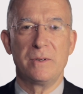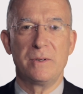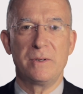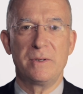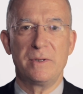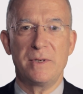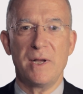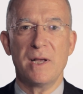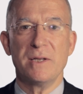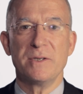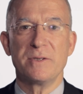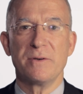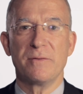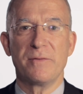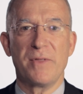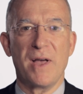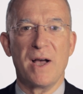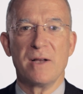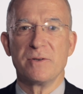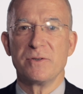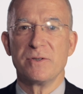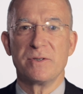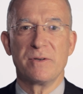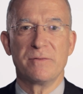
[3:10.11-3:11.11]
Tens of
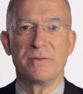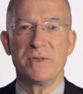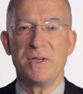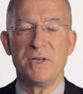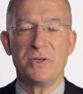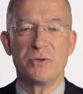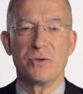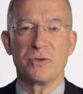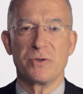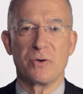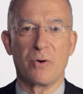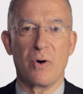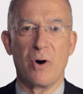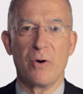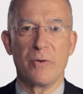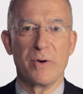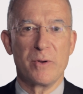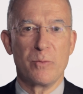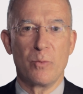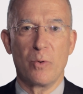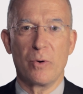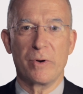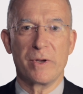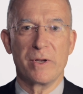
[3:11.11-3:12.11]
thousands of teachers are already
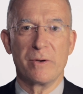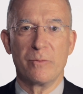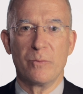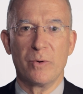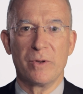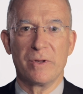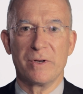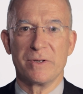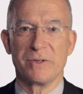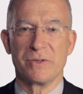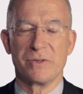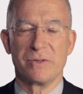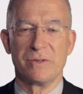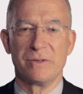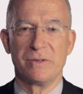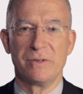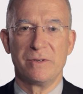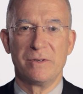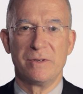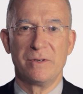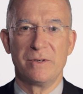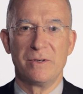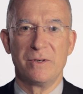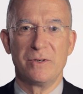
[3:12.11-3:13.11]
working with us.
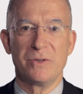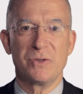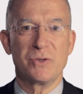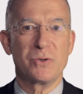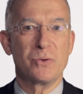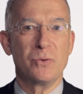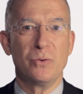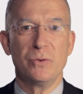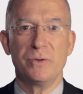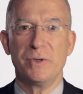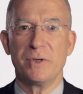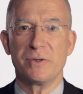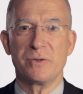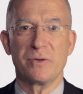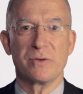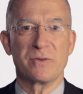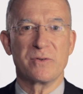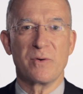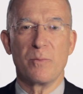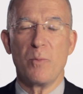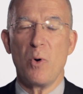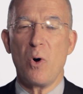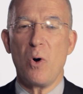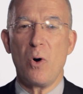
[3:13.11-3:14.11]
School districts
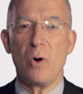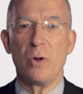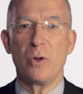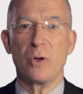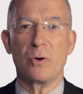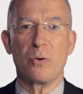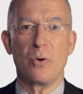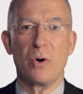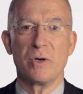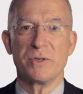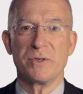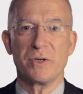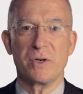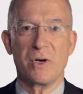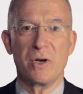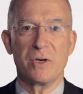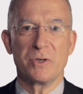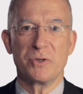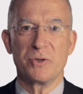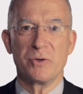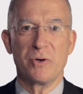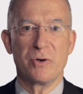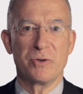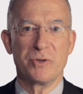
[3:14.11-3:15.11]
from all across the
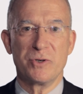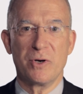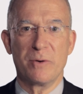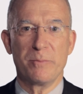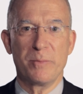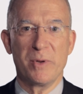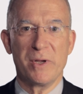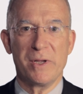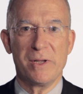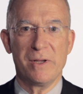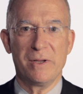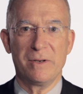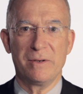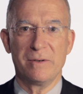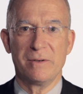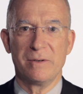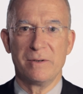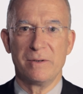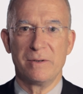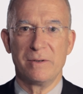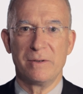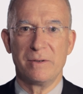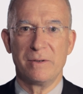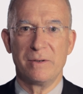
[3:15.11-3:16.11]
country are jumping in.
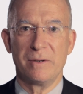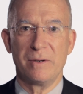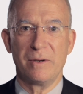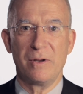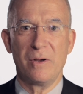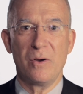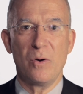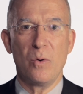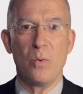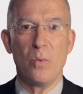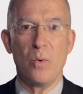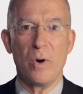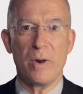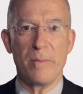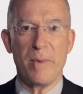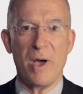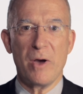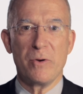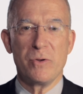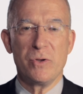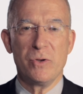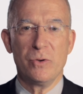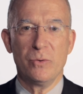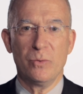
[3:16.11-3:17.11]
What
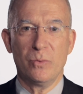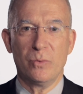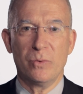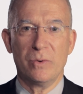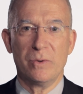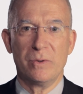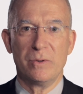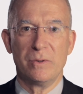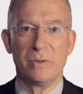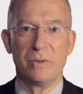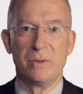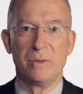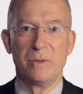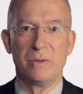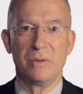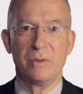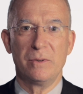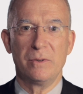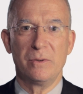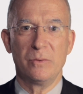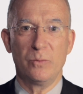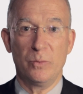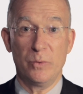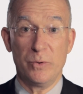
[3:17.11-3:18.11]
about you?
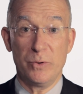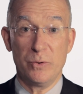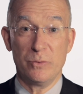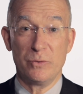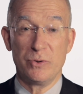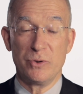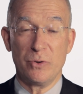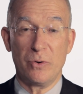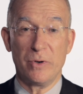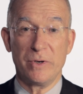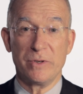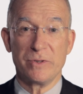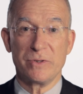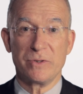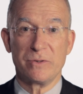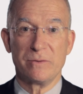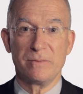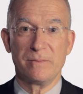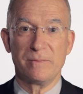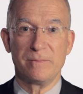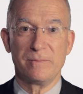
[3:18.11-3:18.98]
Will you join us?